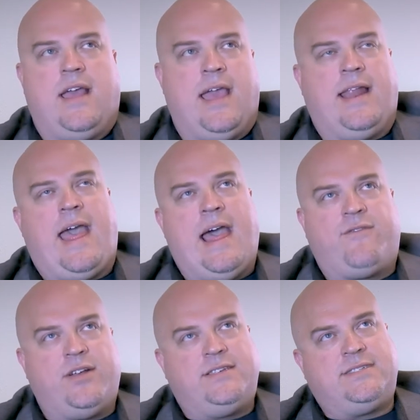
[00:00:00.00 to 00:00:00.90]
and
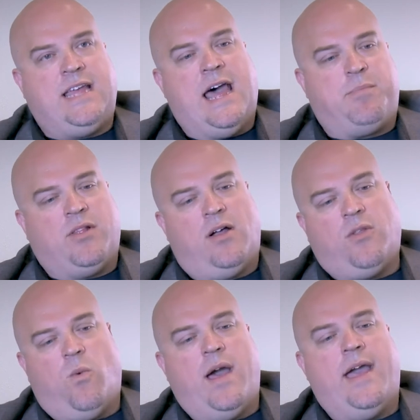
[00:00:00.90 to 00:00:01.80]
every step along
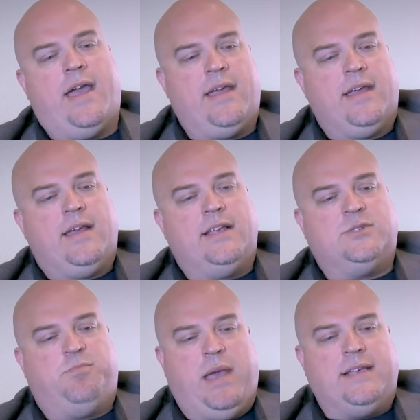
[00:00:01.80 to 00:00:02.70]
the way
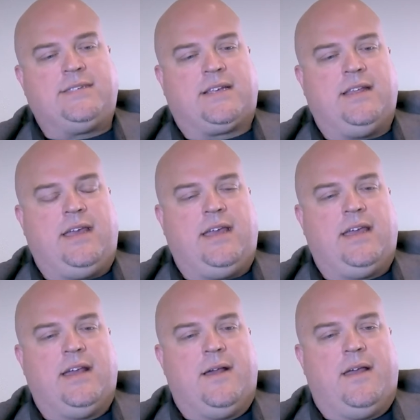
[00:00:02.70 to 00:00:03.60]
is basically